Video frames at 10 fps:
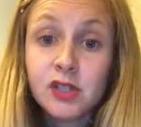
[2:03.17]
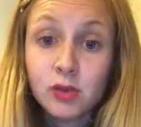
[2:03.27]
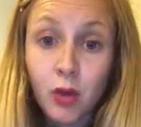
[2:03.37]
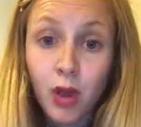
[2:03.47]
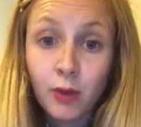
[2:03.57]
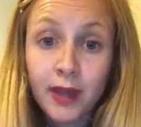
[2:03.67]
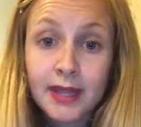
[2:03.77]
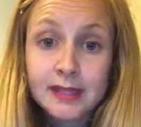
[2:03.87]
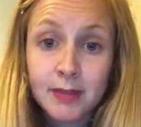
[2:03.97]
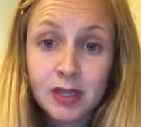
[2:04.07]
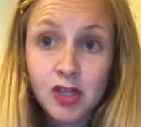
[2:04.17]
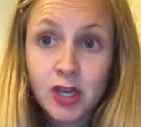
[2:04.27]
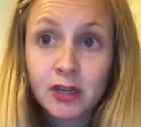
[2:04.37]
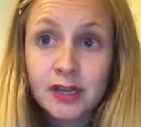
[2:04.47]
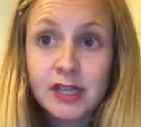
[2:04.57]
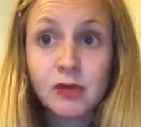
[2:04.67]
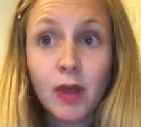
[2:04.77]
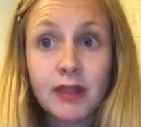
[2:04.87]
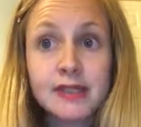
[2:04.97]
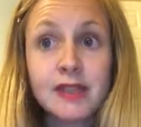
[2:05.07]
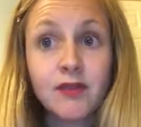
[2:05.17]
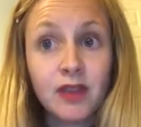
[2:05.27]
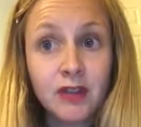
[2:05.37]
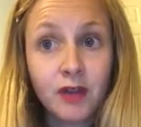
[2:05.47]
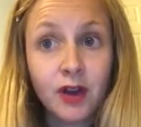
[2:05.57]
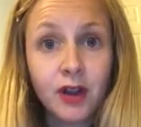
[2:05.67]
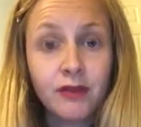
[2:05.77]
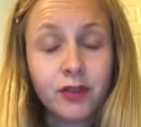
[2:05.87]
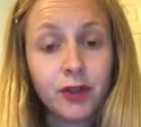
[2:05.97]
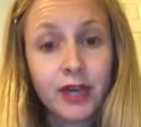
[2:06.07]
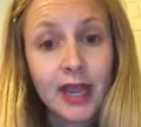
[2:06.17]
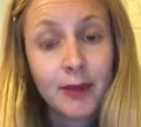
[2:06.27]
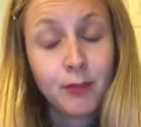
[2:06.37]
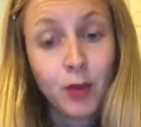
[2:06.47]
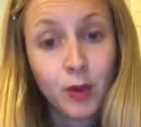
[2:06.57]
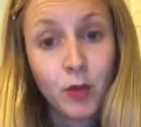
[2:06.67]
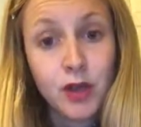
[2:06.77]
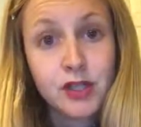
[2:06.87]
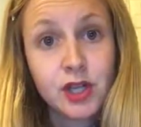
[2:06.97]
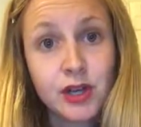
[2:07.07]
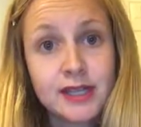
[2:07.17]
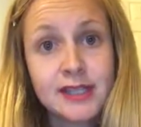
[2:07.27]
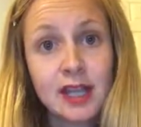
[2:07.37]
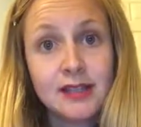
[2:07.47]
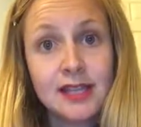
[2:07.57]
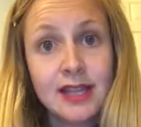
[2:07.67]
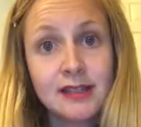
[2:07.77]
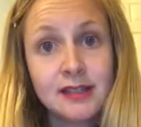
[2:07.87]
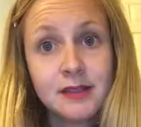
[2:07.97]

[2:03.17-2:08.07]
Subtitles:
swallowing, as mentioned, as well as the fever of 38.1 degrees Celsius.